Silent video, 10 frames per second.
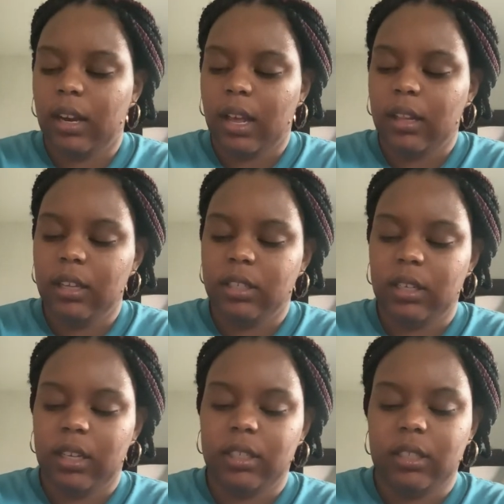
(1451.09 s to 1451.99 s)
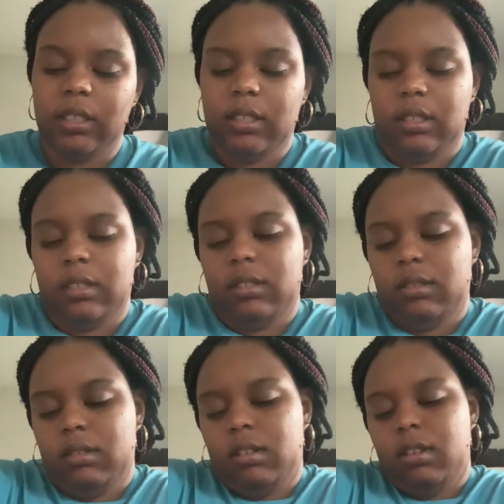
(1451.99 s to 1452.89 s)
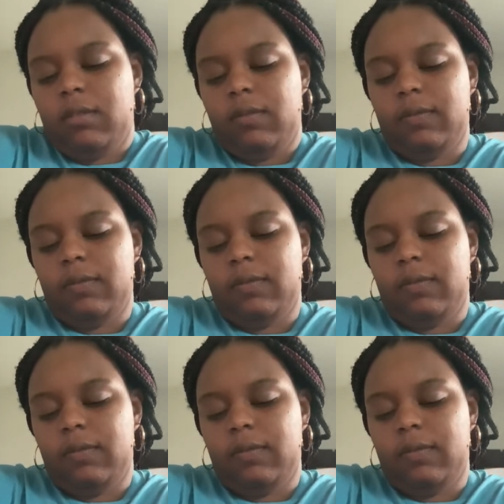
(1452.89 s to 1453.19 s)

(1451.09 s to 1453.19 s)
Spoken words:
knowledge, and I just, you know,